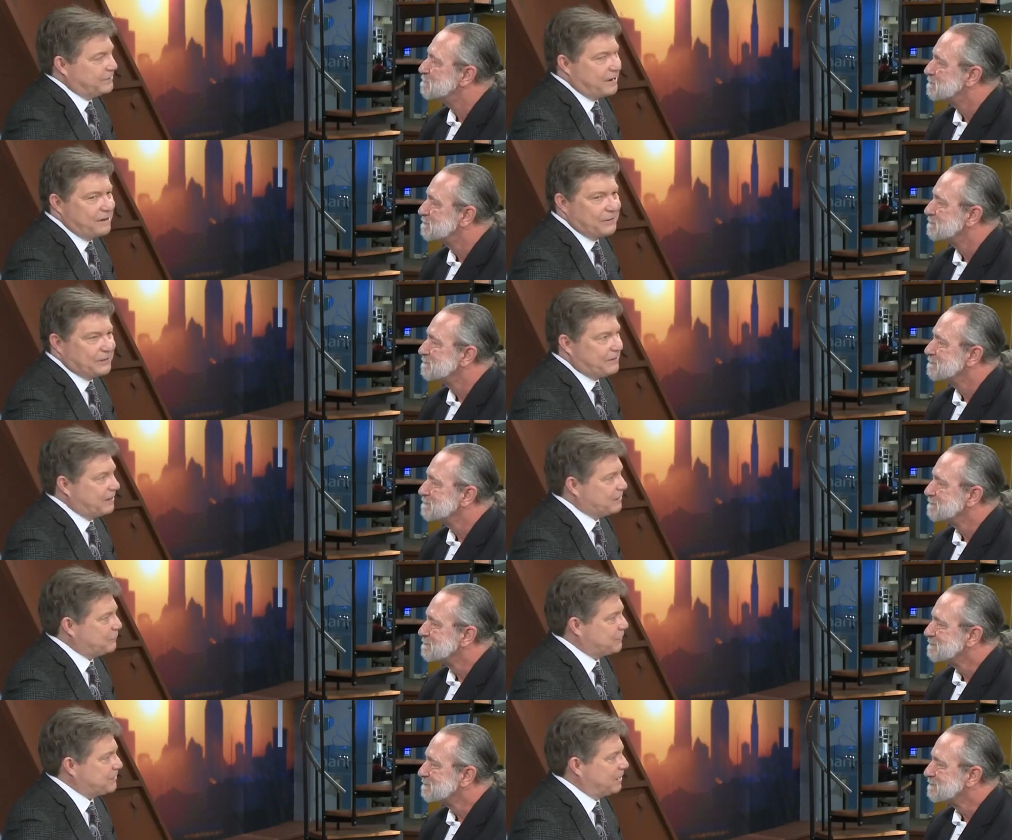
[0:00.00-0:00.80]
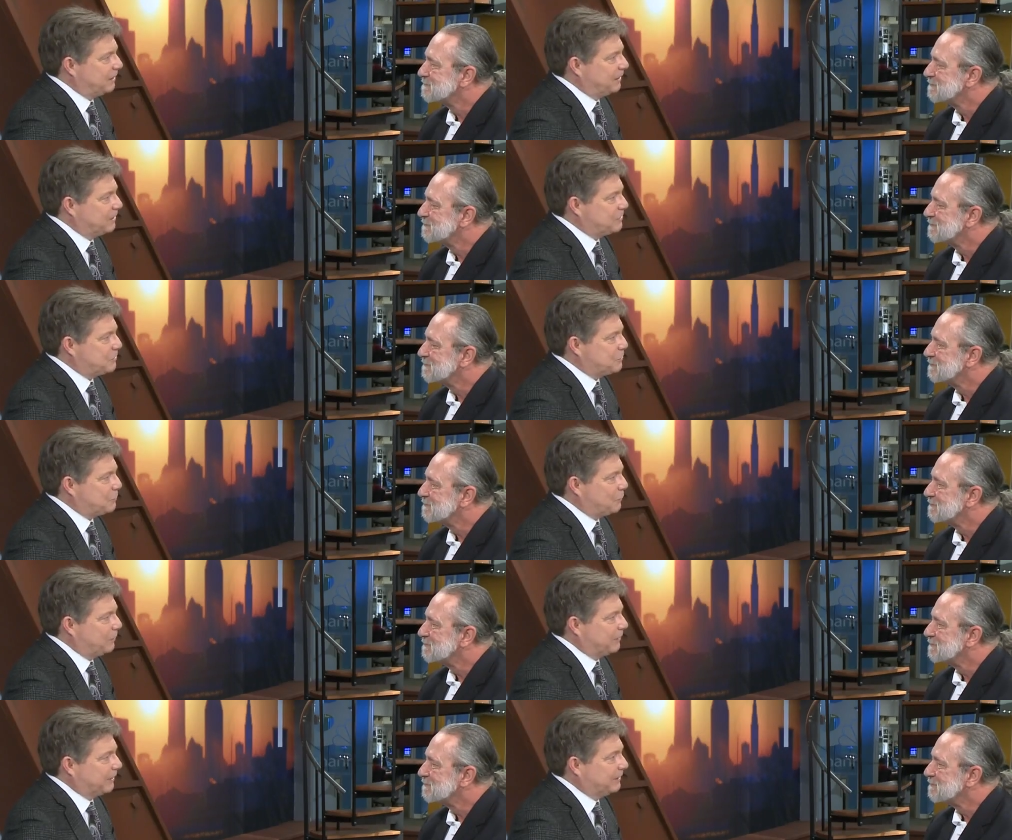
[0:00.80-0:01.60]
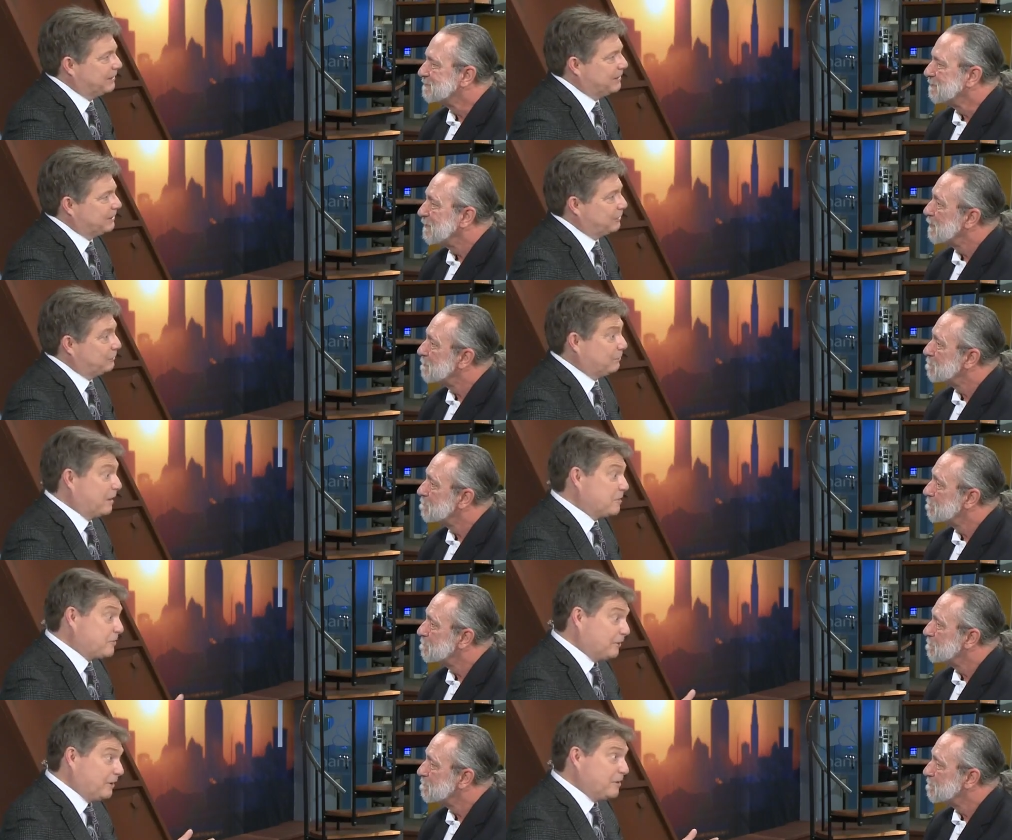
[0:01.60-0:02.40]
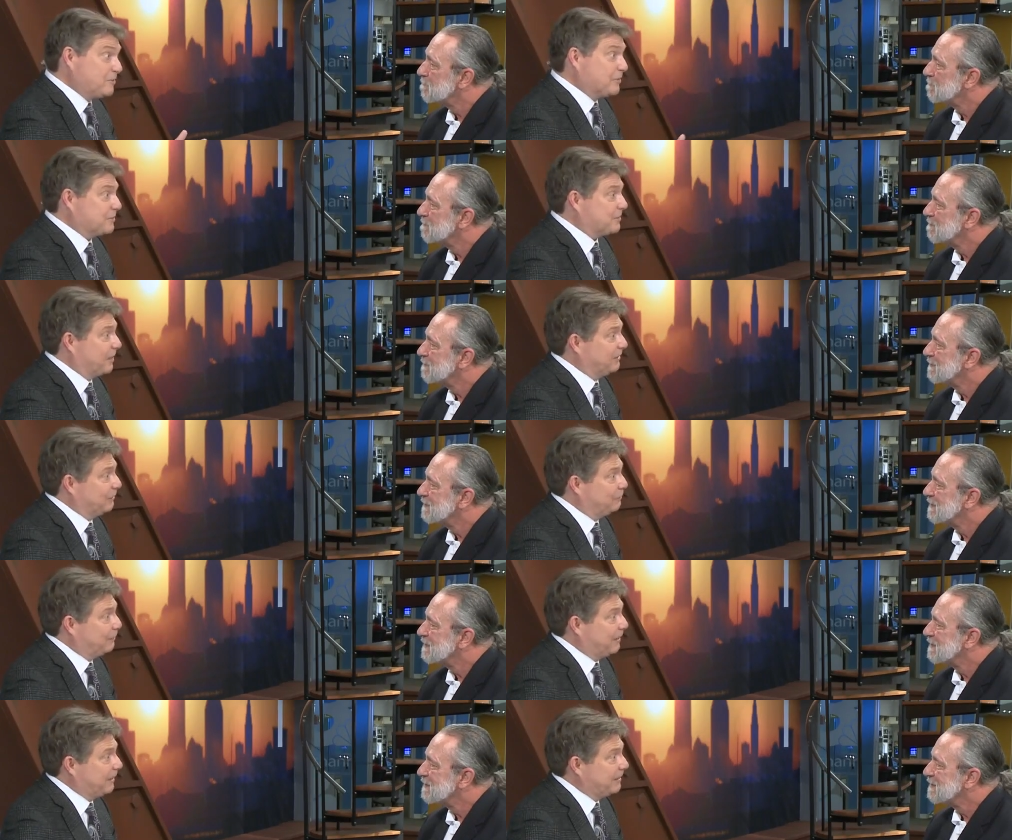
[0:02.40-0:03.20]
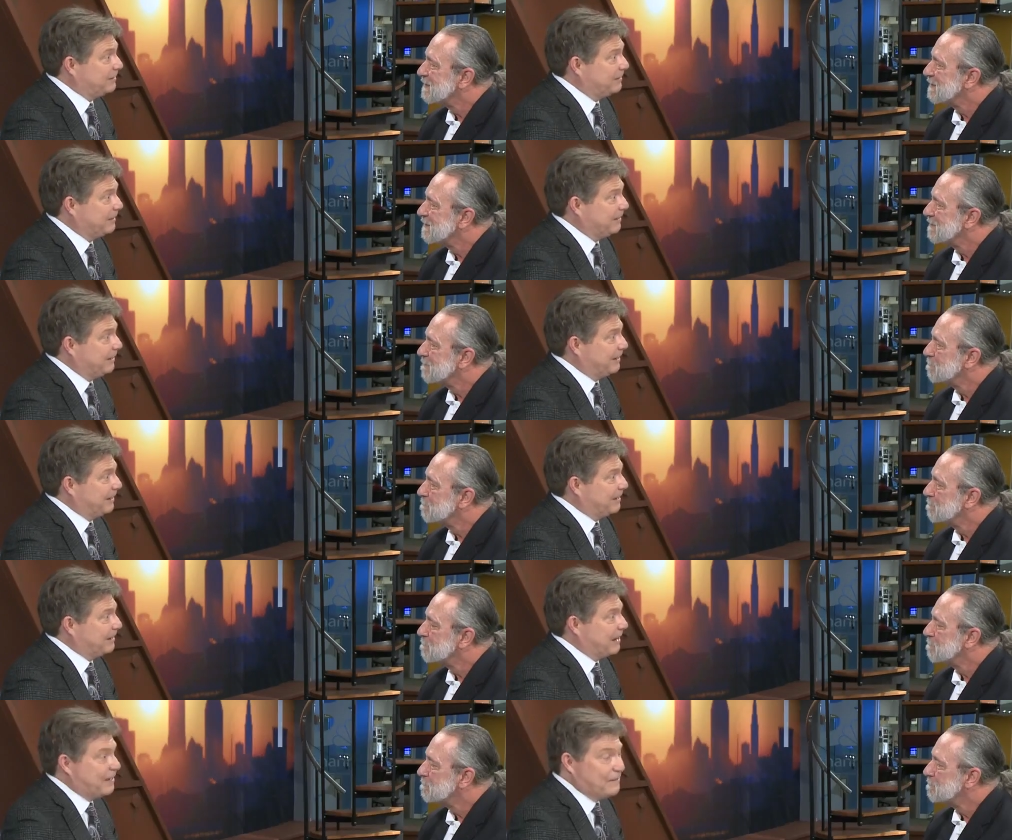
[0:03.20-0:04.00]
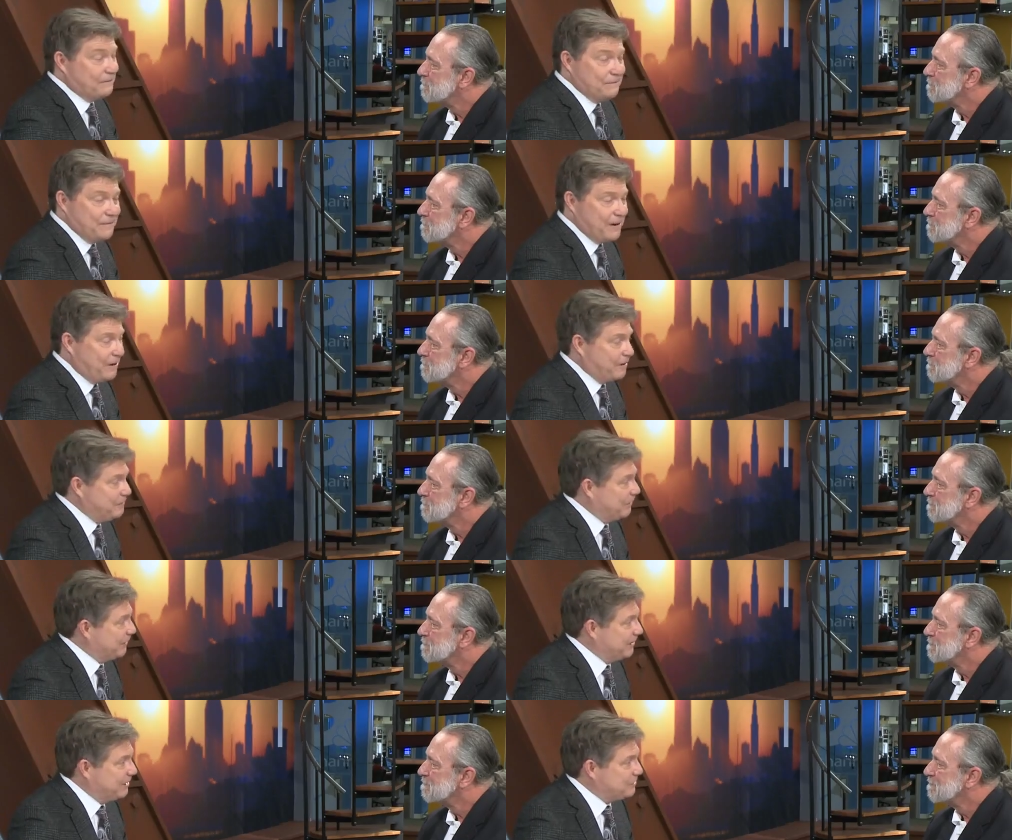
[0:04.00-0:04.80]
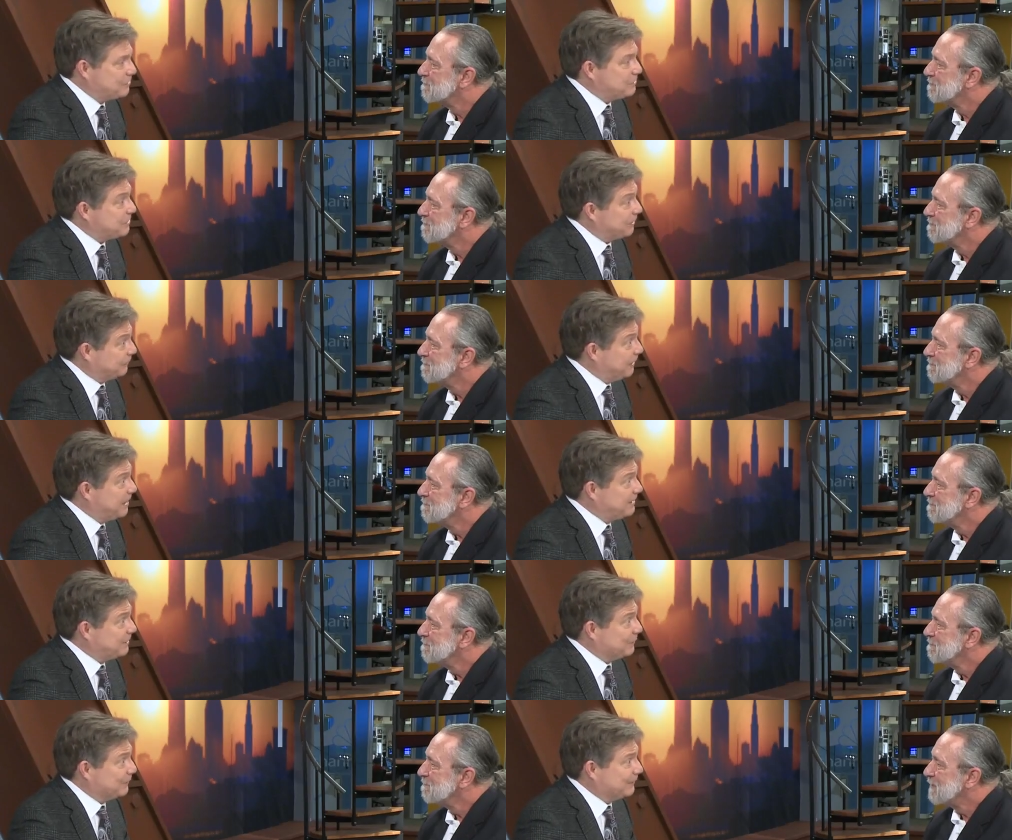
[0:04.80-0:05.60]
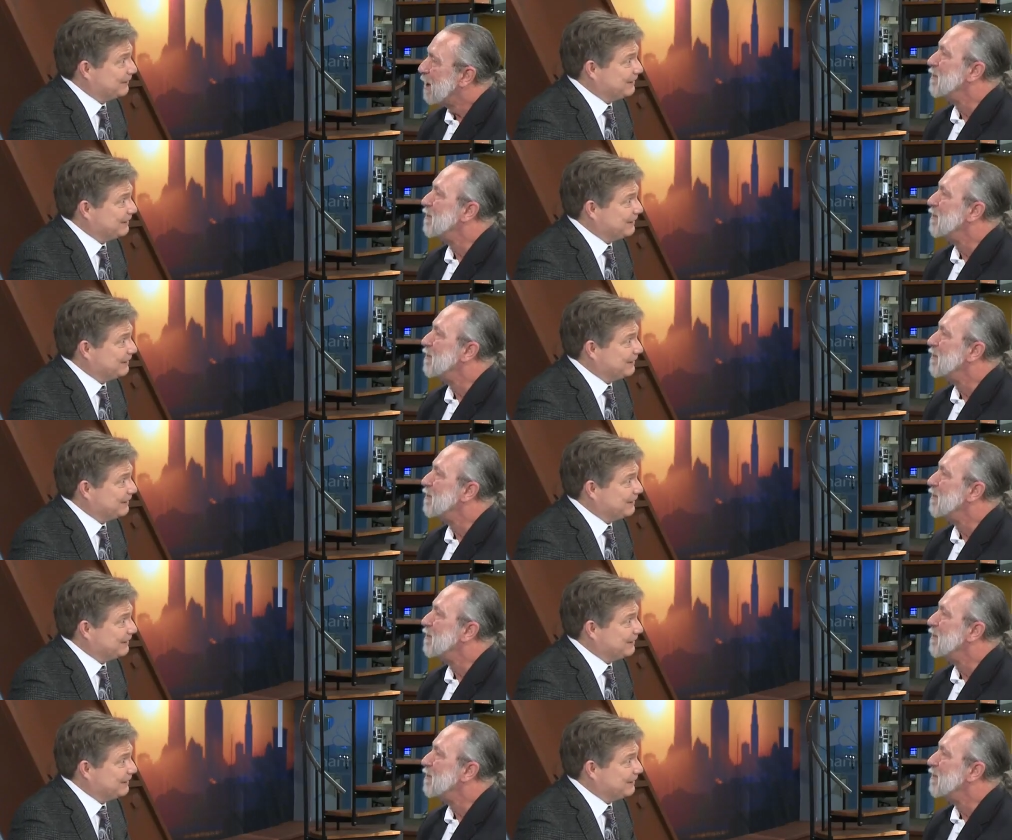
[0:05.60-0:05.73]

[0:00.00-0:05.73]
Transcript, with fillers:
Speaker 1: David, thanks for telling us the story. Congratulations on the find and, and very, very interesting. Thank you.